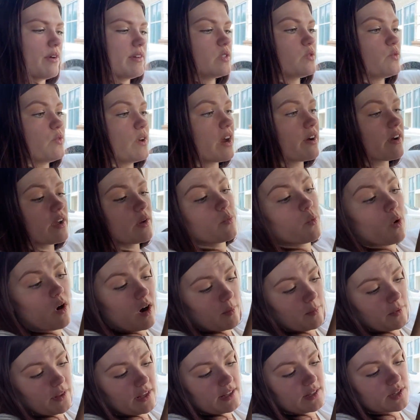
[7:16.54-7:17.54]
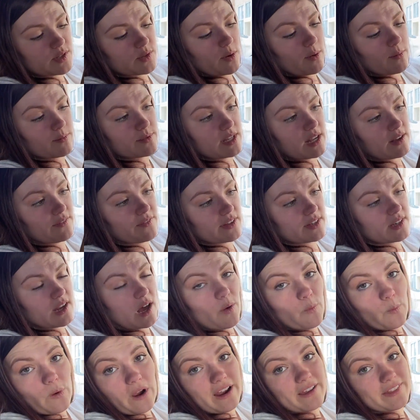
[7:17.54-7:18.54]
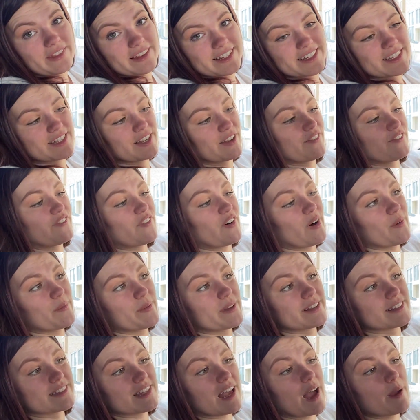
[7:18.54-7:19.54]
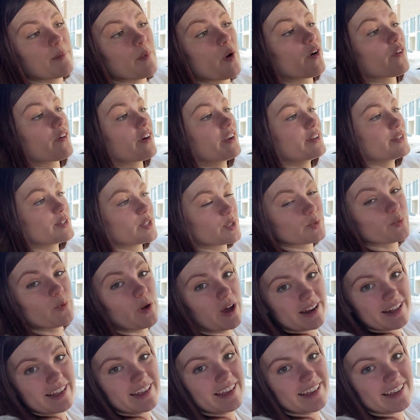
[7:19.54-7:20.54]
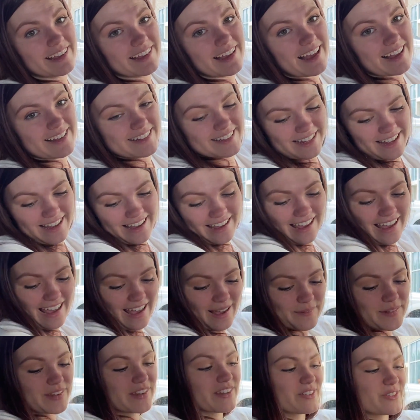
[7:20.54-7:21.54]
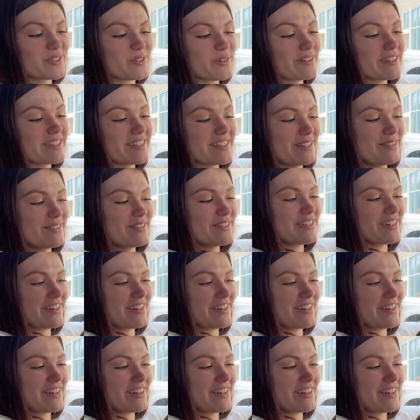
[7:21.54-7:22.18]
it's very warmly, so I'm definitely not wearing this till fall because I'm already yeah. sweating as I am it'll in the short sleeve